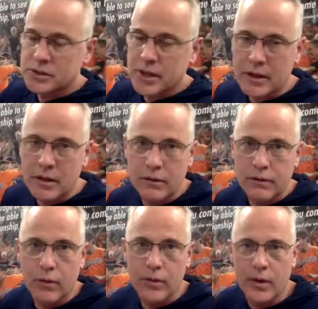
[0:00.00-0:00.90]
Thank you
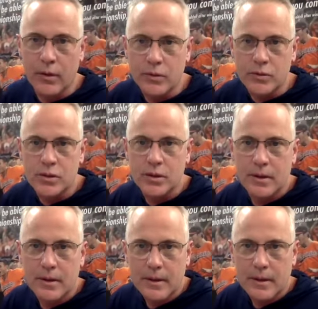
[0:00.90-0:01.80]
for those
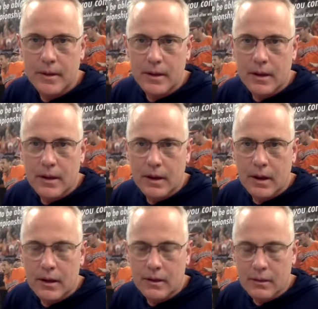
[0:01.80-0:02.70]

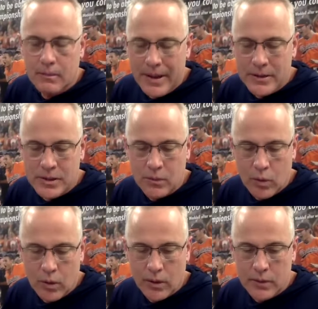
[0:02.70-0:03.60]
amazing
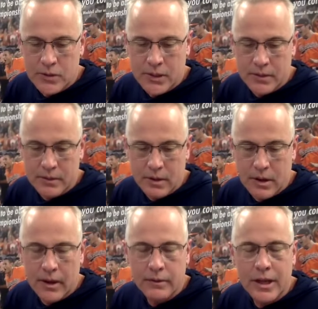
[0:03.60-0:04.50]
words,
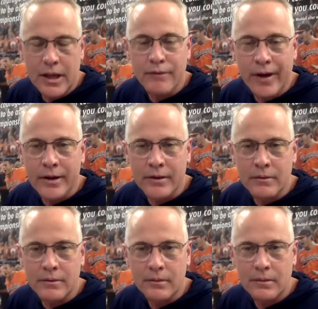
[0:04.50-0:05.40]
and keep fighting.